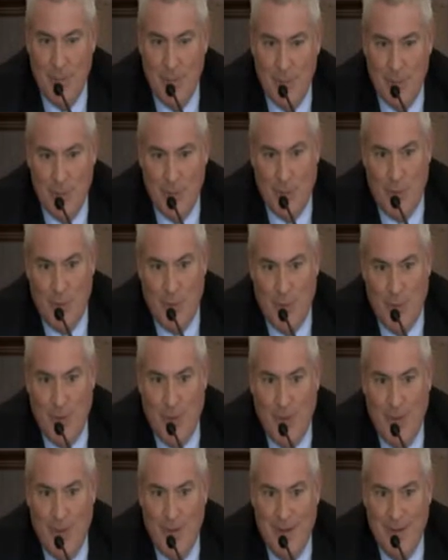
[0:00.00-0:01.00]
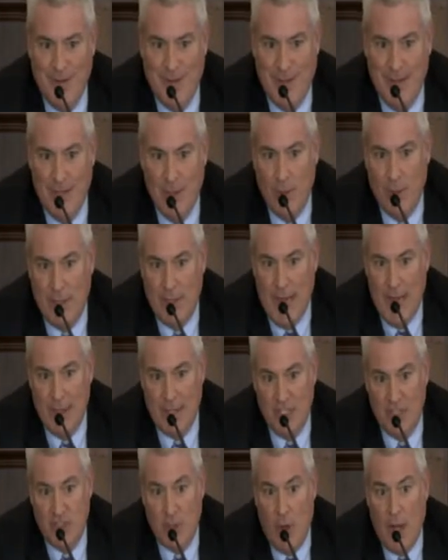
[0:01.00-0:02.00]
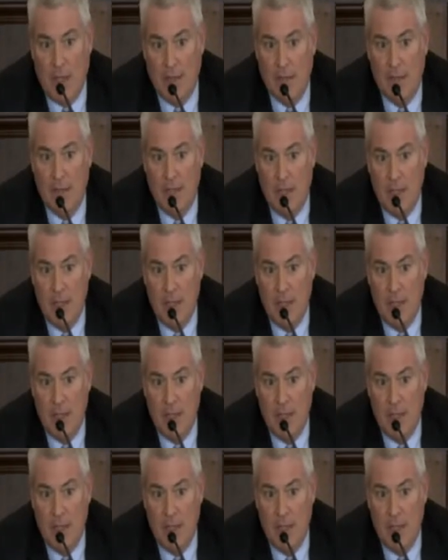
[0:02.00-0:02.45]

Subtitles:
preserved in our county. So I'm